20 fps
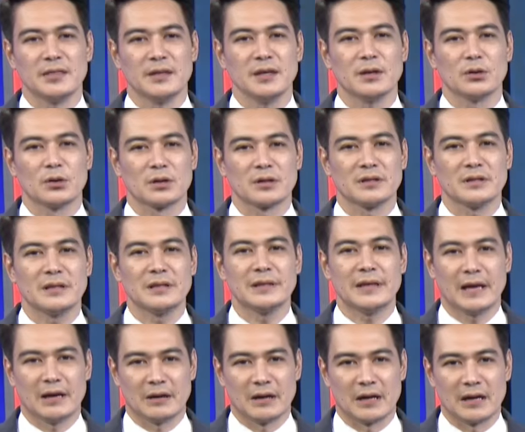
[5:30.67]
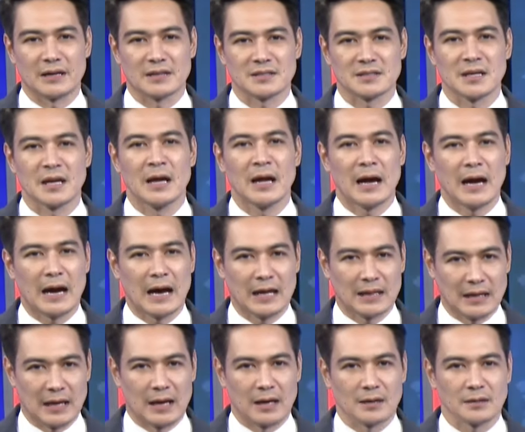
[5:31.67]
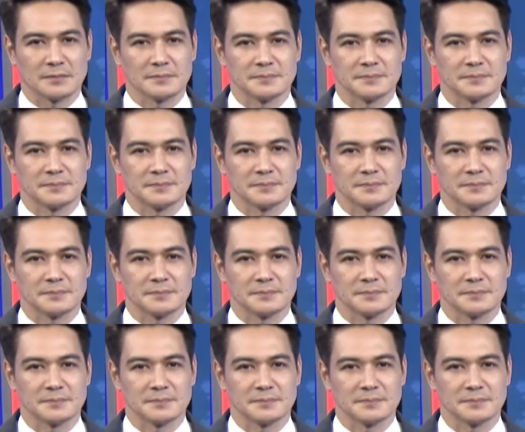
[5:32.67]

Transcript: in the Cordilleras. Ala.